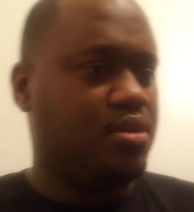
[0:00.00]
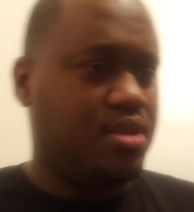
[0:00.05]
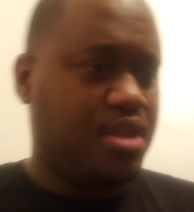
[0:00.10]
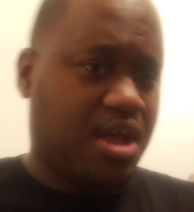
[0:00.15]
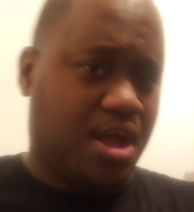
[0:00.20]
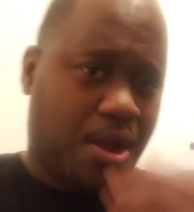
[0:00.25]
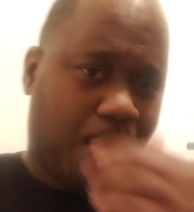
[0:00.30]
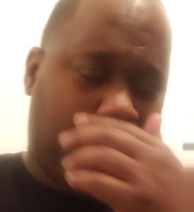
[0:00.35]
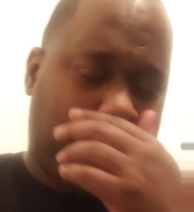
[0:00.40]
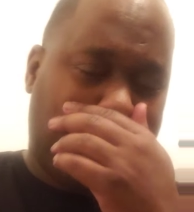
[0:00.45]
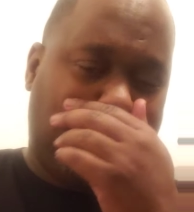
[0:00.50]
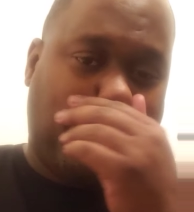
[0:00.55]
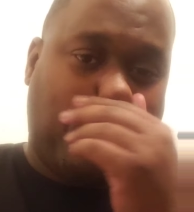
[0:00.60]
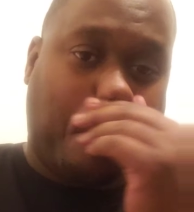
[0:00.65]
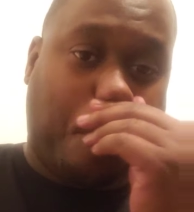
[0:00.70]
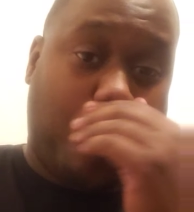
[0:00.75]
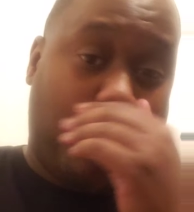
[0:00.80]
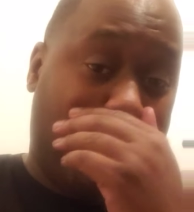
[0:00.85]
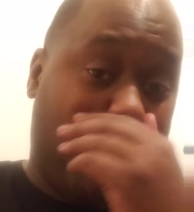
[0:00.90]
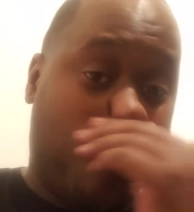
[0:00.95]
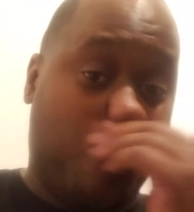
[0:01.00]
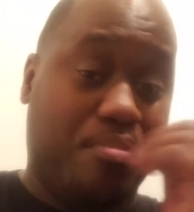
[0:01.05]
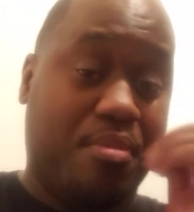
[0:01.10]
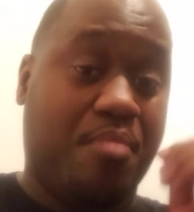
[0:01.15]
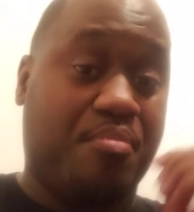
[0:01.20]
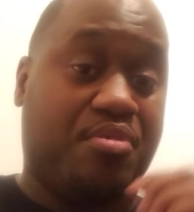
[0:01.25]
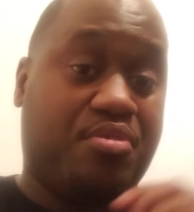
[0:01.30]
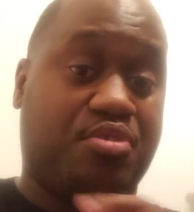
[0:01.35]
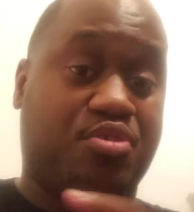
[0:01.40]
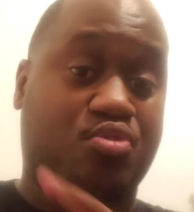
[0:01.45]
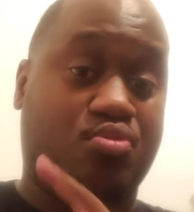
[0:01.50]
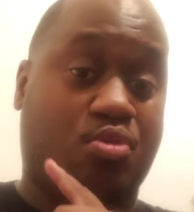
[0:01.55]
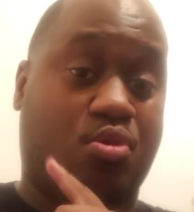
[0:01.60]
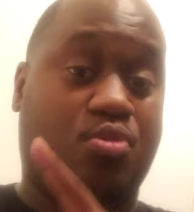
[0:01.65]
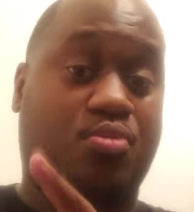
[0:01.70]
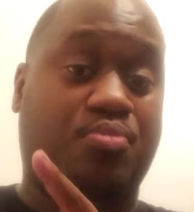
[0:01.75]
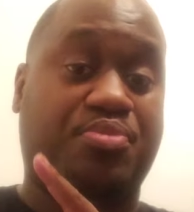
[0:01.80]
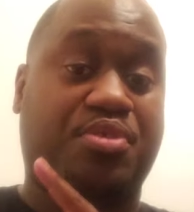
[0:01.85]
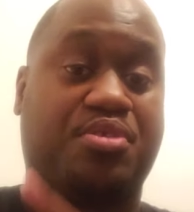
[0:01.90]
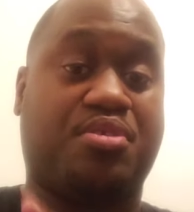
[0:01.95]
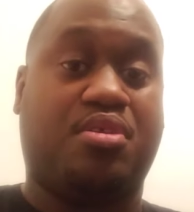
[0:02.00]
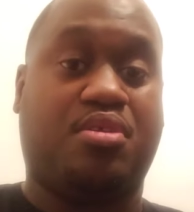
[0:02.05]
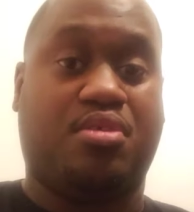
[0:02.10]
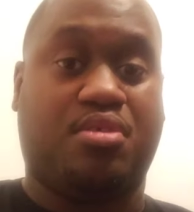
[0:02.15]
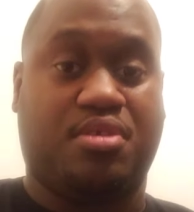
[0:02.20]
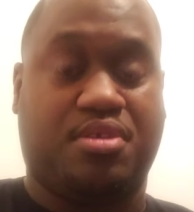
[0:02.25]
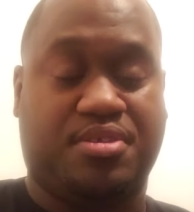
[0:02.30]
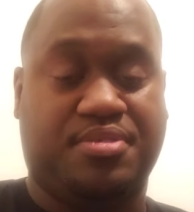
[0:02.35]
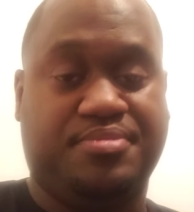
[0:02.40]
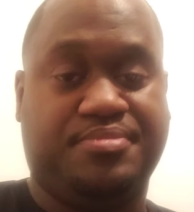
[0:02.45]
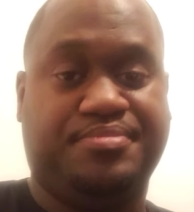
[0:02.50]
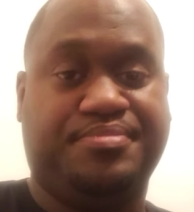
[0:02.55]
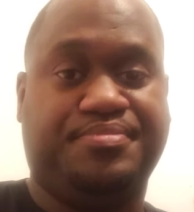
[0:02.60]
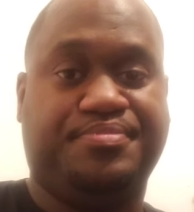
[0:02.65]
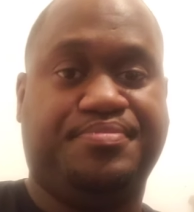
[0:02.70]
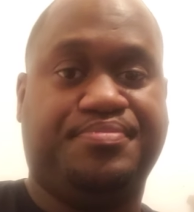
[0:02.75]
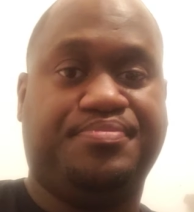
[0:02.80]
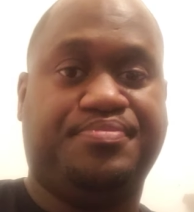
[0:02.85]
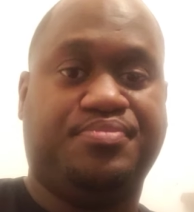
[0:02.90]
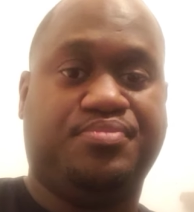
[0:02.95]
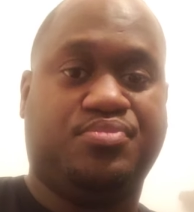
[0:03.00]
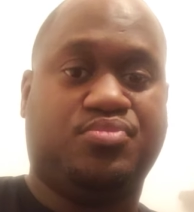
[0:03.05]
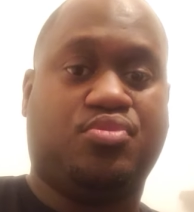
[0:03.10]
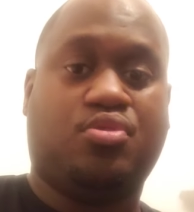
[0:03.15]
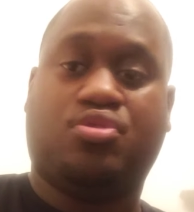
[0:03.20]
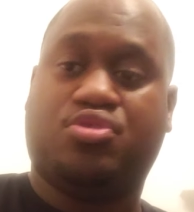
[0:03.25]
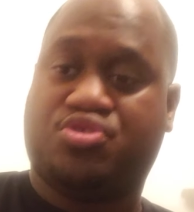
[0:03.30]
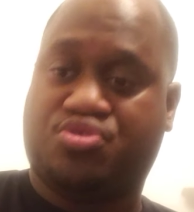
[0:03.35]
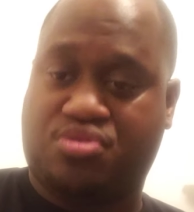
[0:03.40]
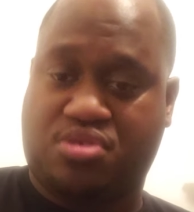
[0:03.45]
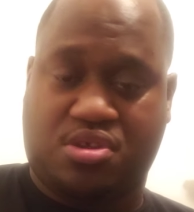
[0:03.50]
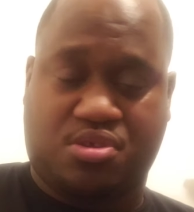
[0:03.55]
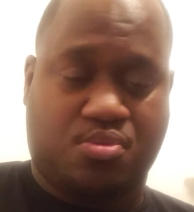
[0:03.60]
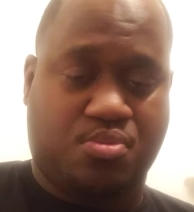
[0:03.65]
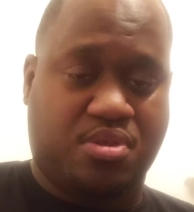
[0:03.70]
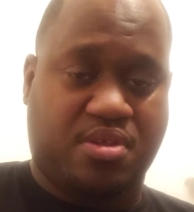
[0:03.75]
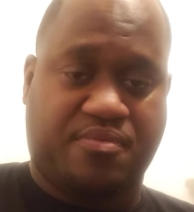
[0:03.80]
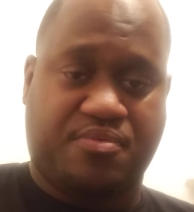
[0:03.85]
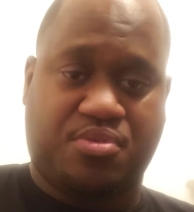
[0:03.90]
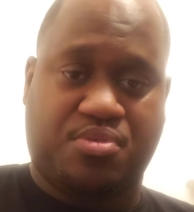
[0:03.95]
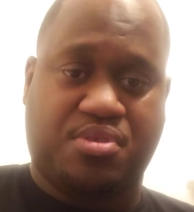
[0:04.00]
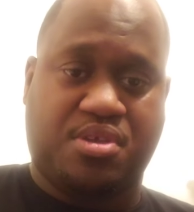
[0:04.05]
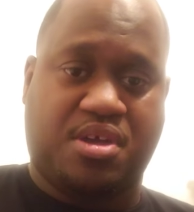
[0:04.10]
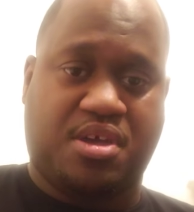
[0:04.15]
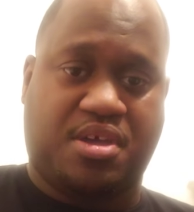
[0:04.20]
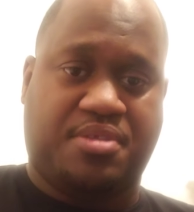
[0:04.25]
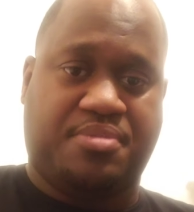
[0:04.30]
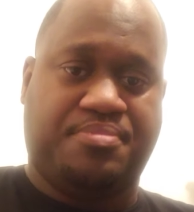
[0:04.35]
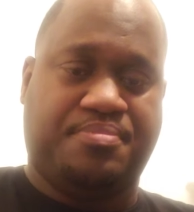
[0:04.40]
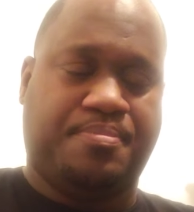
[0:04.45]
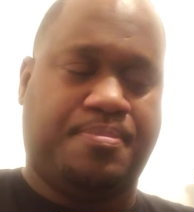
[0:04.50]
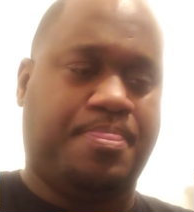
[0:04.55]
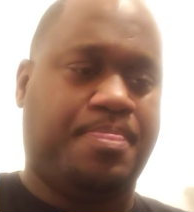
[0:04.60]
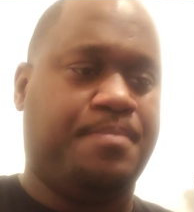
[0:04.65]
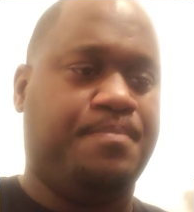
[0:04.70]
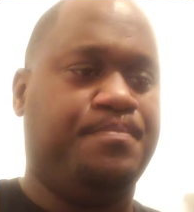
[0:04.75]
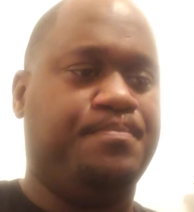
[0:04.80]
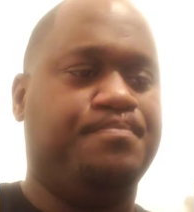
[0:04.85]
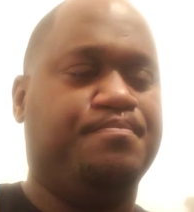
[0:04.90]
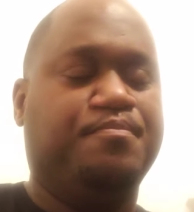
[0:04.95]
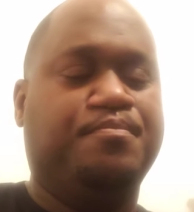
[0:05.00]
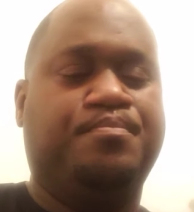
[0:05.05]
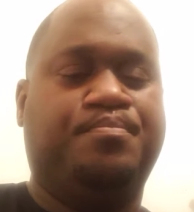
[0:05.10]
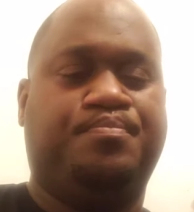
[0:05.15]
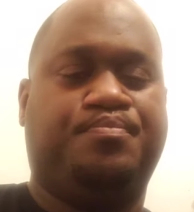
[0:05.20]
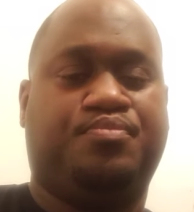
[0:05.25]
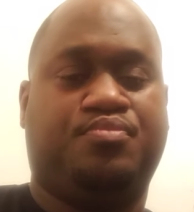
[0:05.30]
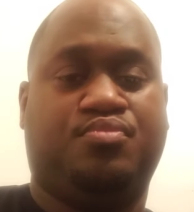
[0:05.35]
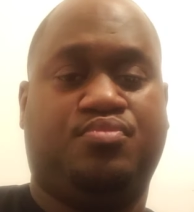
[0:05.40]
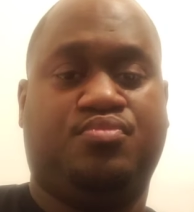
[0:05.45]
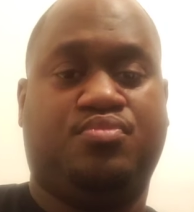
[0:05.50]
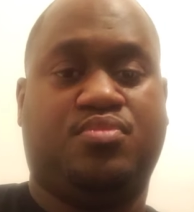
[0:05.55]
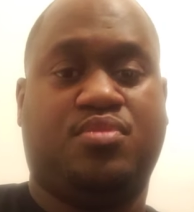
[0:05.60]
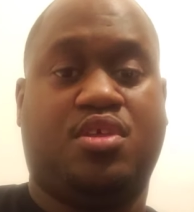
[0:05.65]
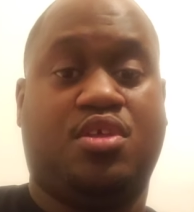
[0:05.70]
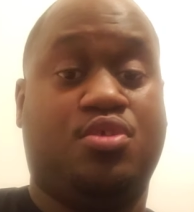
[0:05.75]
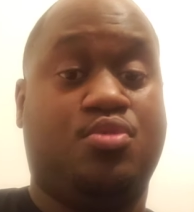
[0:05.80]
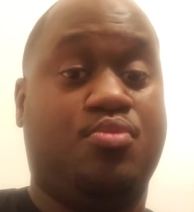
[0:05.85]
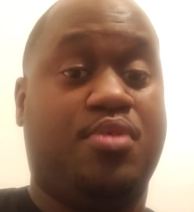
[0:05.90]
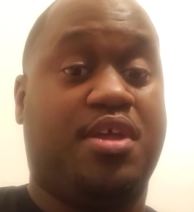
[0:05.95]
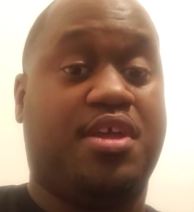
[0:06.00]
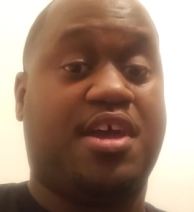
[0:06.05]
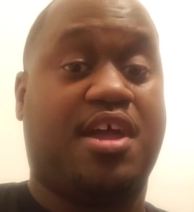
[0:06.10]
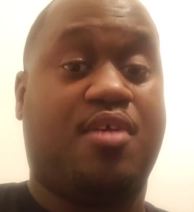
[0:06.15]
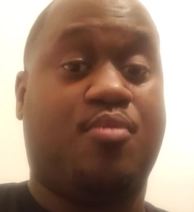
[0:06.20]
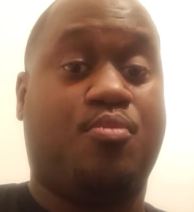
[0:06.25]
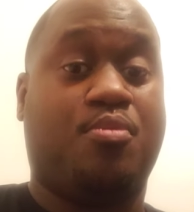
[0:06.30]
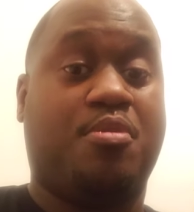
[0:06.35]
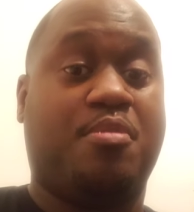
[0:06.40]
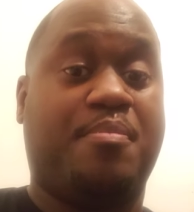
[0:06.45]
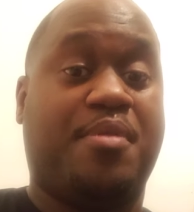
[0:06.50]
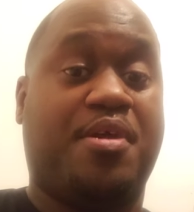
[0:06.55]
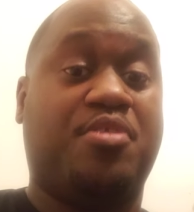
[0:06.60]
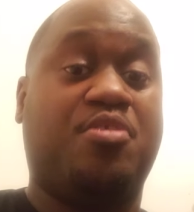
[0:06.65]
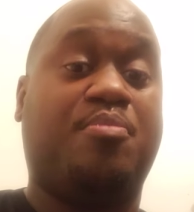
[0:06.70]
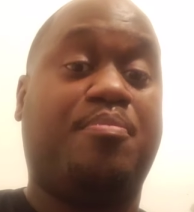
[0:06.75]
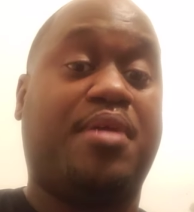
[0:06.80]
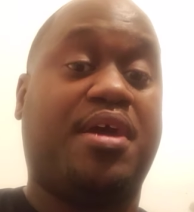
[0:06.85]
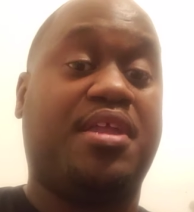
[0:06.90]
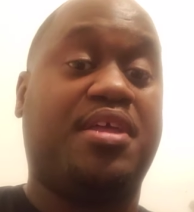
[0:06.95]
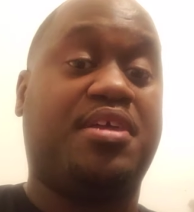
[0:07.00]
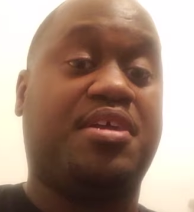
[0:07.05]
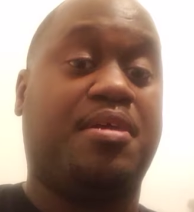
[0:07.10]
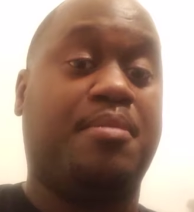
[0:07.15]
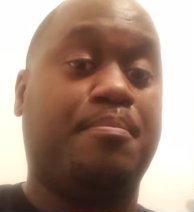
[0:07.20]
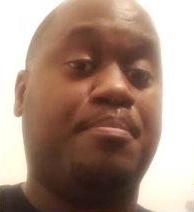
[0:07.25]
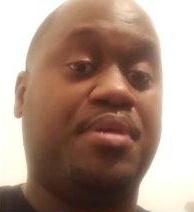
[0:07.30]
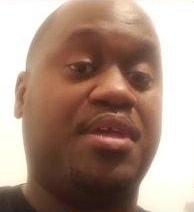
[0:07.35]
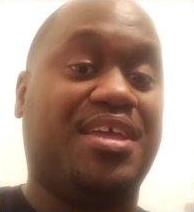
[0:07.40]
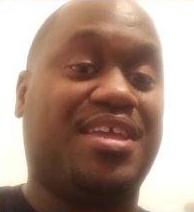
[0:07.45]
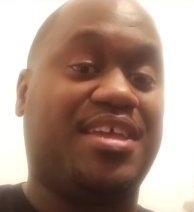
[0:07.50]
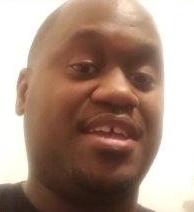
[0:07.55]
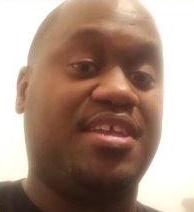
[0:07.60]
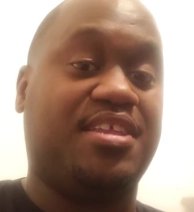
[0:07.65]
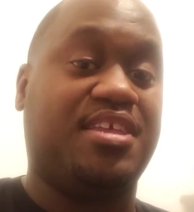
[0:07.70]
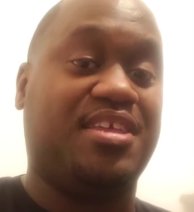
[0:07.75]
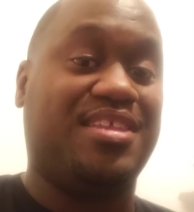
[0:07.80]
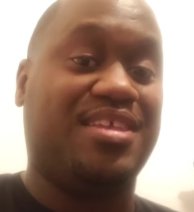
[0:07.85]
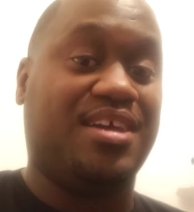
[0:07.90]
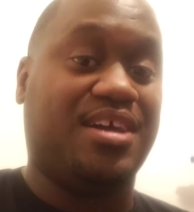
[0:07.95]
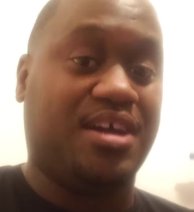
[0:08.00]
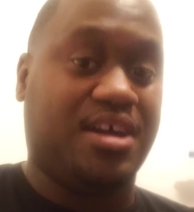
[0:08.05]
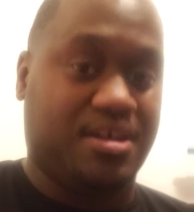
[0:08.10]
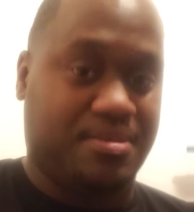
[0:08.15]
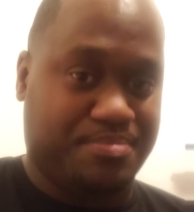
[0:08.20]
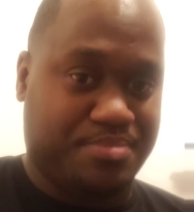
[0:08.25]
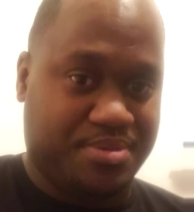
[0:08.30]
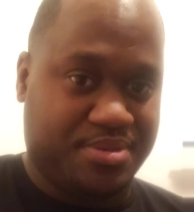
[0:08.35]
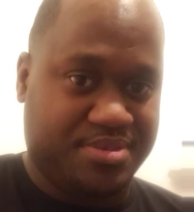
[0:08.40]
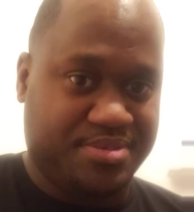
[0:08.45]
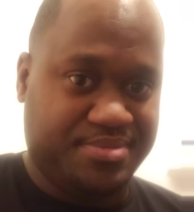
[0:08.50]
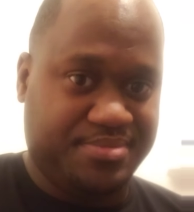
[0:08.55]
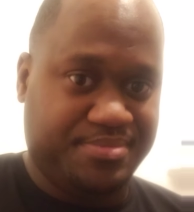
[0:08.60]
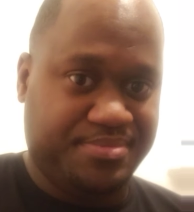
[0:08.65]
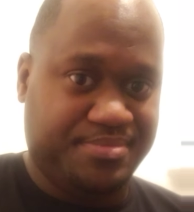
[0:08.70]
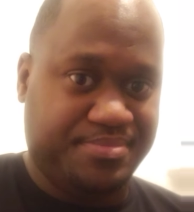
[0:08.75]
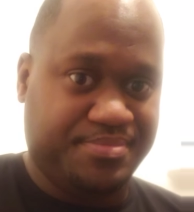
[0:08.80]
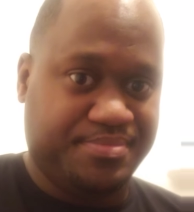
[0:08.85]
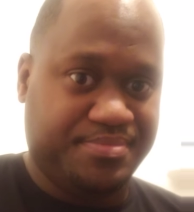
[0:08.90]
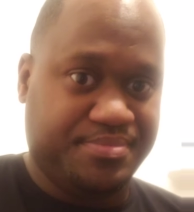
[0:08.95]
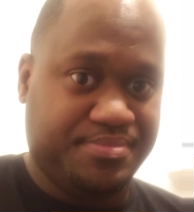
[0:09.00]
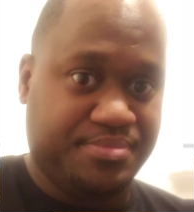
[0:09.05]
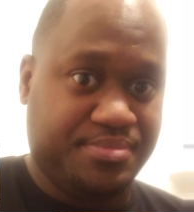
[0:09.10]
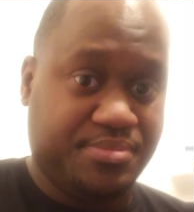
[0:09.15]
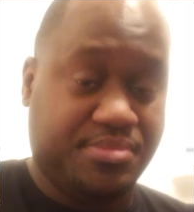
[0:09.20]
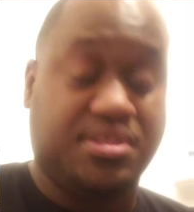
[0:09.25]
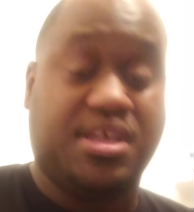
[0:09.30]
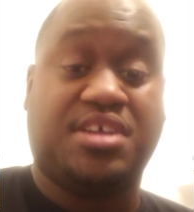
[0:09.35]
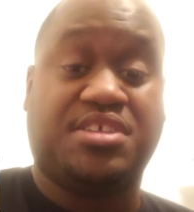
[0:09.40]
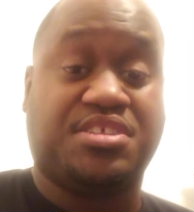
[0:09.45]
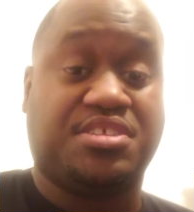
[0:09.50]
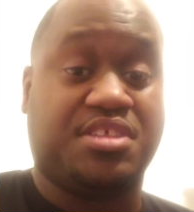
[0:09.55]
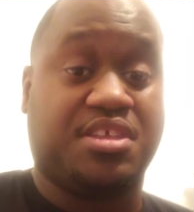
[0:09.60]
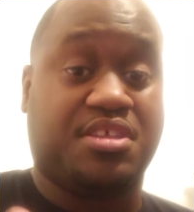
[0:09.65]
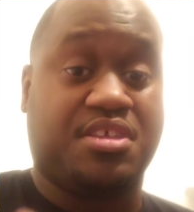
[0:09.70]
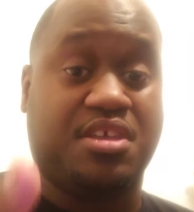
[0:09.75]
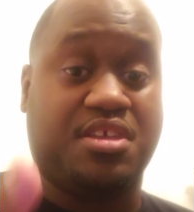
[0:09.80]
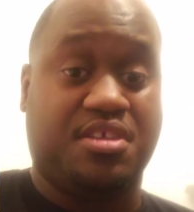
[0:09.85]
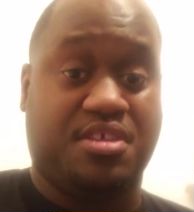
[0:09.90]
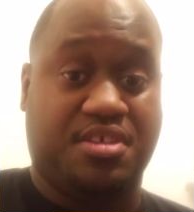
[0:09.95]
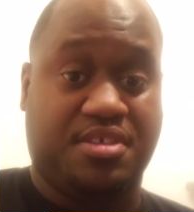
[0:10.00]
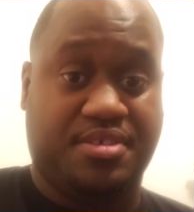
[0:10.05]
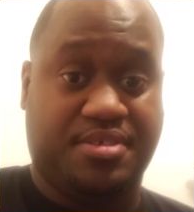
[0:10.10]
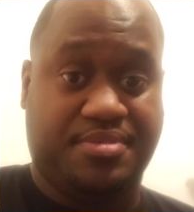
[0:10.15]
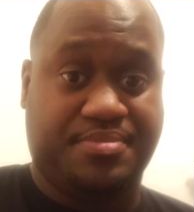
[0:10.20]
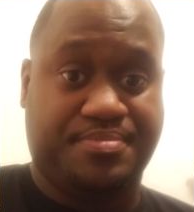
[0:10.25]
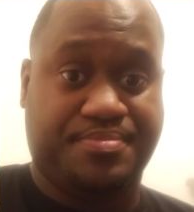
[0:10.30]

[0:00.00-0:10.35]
Now, remember, you own the car or truck, whatever you got. And you ain't got to worry about nobody come picking it up. That's the key.